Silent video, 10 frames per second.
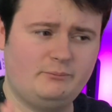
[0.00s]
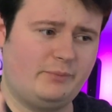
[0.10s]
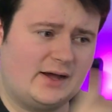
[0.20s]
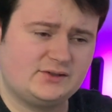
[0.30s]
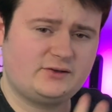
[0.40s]

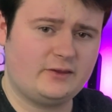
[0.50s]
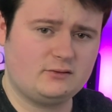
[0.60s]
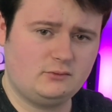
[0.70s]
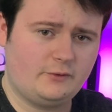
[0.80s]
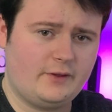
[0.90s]
past
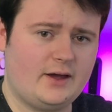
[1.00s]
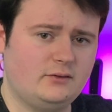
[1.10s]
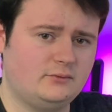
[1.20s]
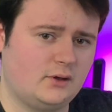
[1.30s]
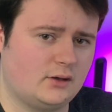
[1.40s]
thing on
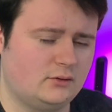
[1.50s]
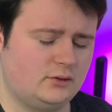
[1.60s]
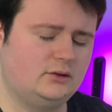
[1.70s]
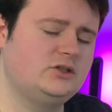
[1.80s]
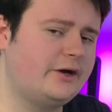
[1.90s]
there, yeah,
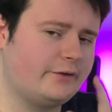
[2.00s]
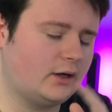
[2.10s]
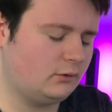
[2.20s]
check that